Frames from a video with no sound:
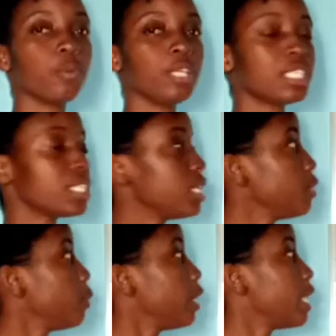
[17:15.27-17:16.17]
we see
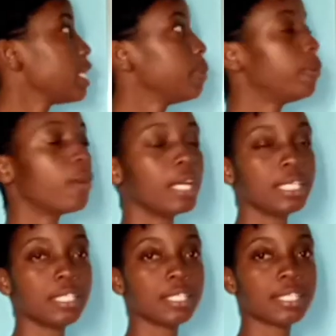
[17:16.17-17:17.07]
we're at the
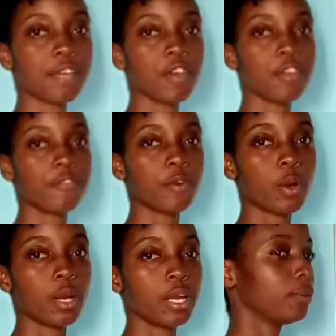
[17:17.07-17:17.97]
point
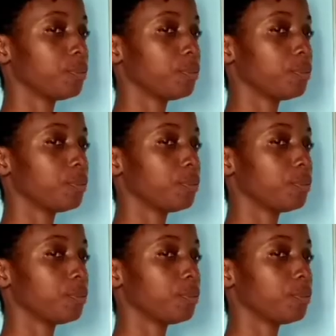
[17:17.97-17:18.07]
7,4.